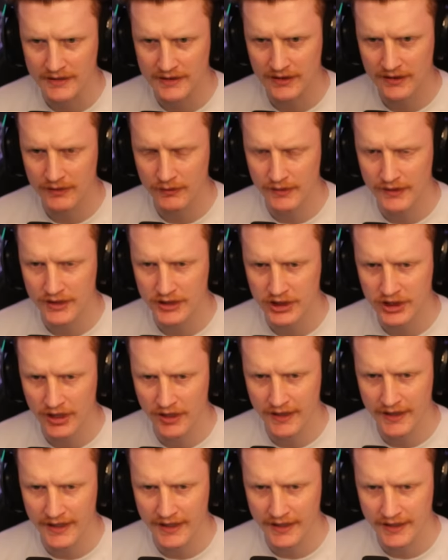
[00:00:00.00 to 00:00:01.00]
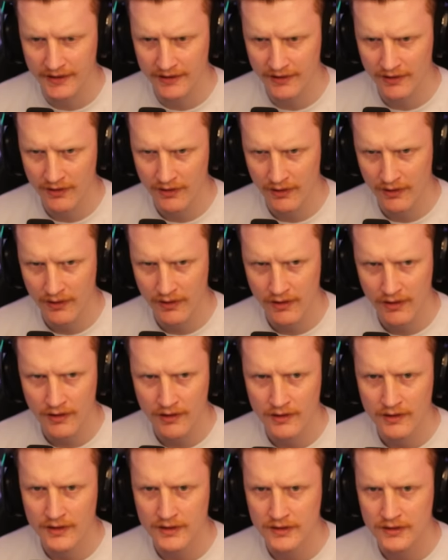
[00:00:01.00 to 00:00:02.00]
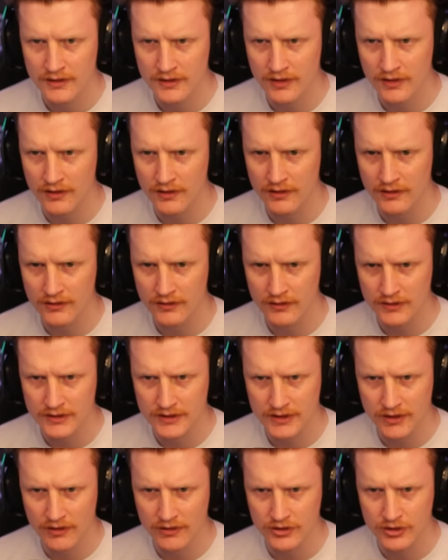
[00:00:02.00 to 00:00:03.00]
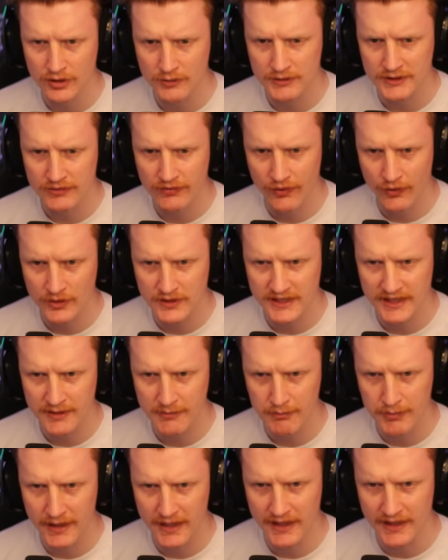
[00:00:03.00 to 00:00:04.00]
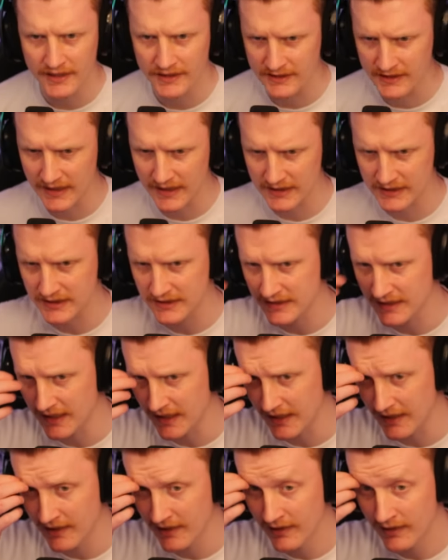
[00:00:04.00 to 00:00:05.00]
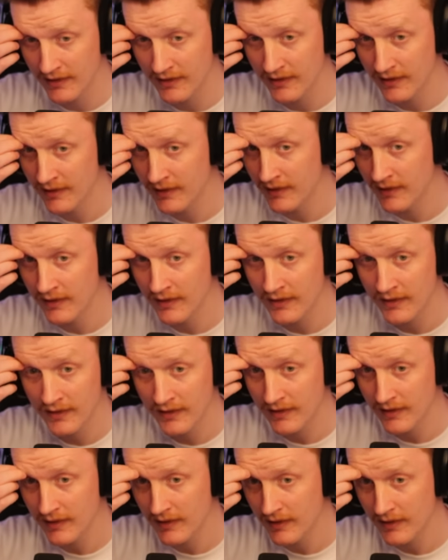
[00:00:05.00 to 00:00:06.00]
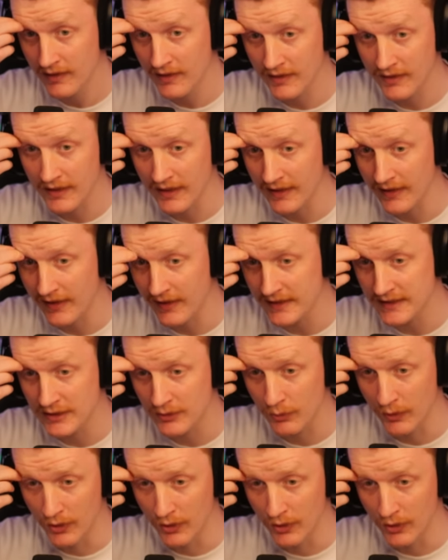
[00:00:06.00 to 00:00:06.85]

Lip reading: It's like The Shining. Top stock drops 14 billion, did I just say? Okay, this is